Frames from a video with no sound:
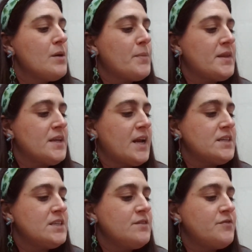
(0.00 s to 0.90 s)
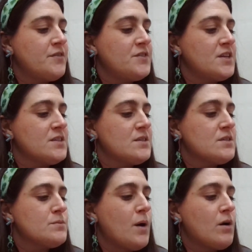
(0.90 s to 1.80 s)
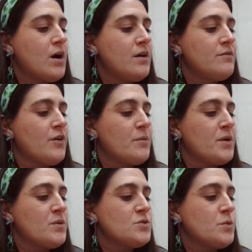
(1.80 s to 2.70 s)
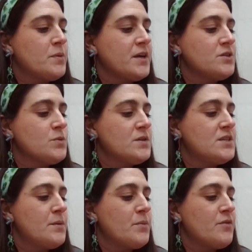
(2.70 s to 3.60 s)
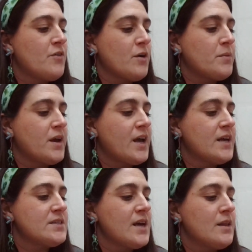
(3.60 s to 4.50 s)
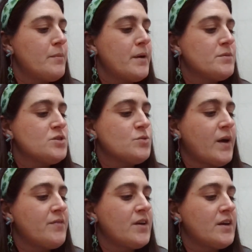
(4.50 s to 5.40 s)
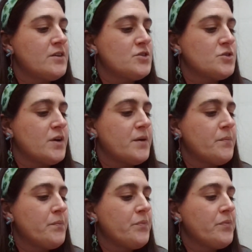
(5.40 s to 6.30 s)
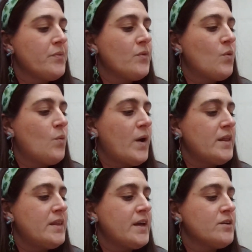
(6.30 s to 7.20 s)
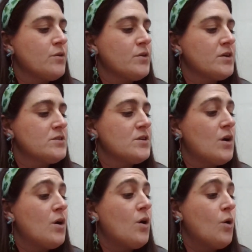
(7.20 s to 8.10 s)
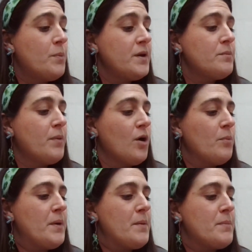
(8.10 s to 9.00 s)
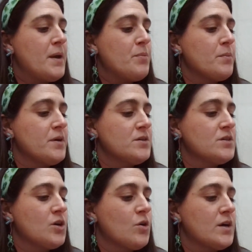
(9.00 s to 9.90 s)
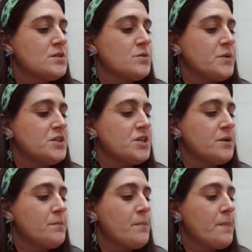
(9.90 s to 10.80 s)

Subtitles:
By the 1950s, small cotton farming was replaced with timber farming as Alabama's thriving industry. White landowners opened pulp and paper mills across the region.